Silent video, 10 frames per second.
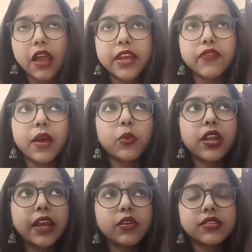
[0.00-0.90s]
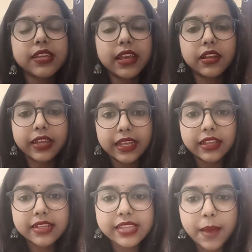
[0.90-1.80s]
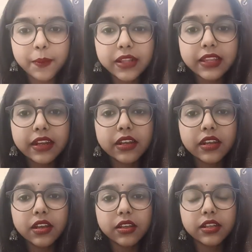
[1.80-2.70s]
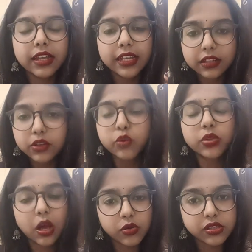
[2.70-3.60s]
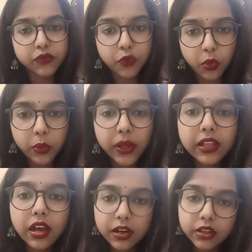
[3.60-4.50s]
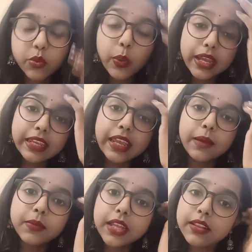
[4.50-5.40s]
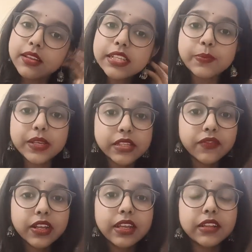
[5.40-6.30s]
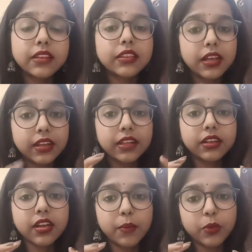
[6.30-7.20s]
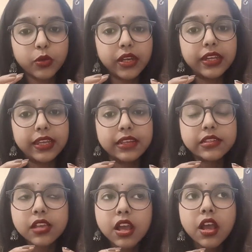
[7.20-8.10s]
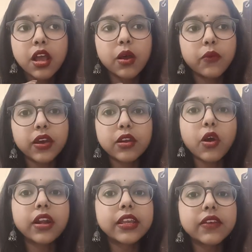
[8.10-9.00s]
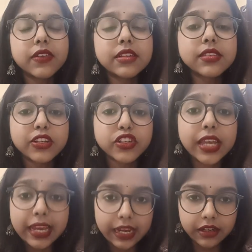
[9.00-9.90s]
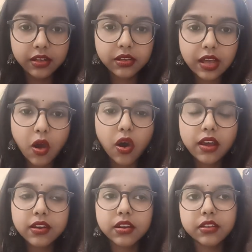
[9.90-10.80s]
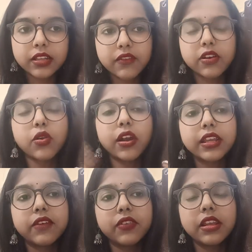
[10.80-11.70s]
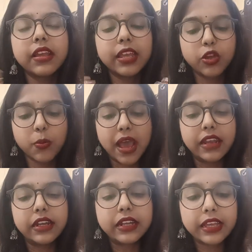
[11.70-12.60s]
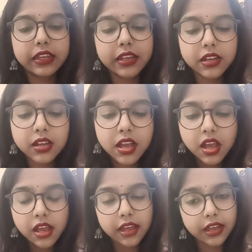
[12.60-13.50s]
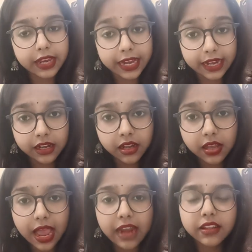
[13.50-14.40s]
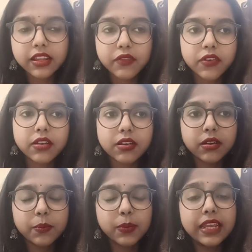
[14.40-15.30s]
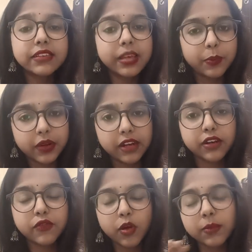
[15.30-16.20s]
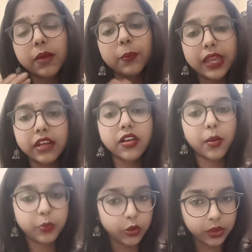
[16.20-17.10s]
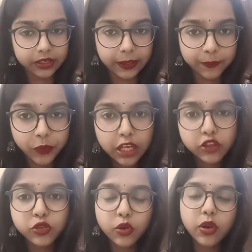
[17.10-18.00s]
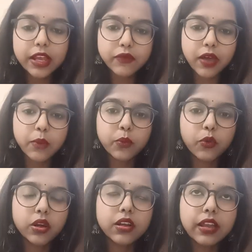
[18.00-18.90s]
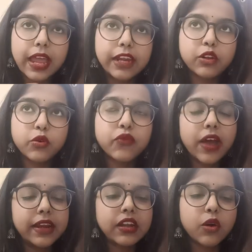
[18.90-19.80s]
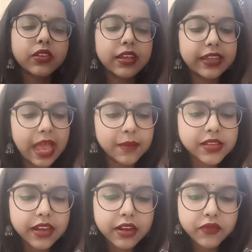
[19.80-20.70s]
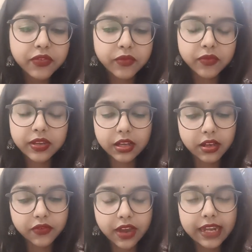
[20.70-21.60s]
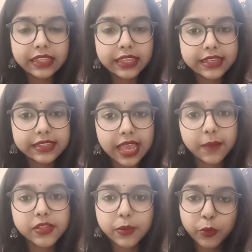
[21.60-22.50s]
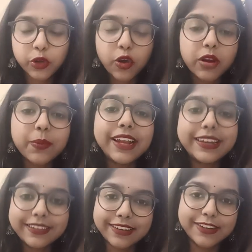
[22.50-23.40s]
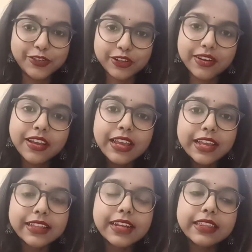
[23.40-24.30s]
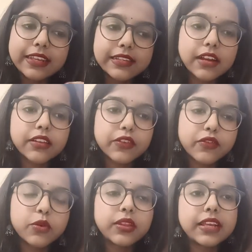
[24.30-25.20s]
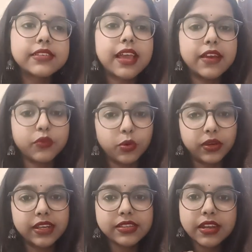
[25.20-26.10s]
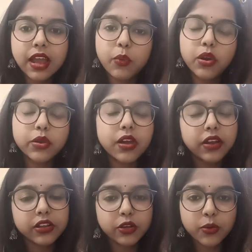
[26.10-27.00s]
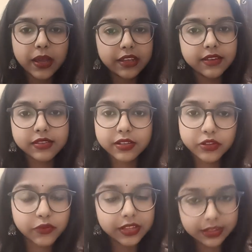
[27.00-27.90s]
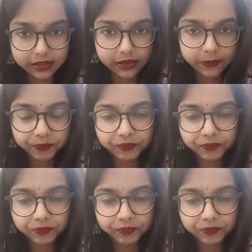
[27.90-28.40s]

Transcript: If I would like to take the example, then in the 2004 when the earthquake came, then specifically the Dalit communities were not given such aid, or they were not given humanitarian aid, and they were being separated from the main community. So if I would like to find out the gaps, I can find these gaps and put on my literature that these are the few things I have noticed and I want to continue my research with this.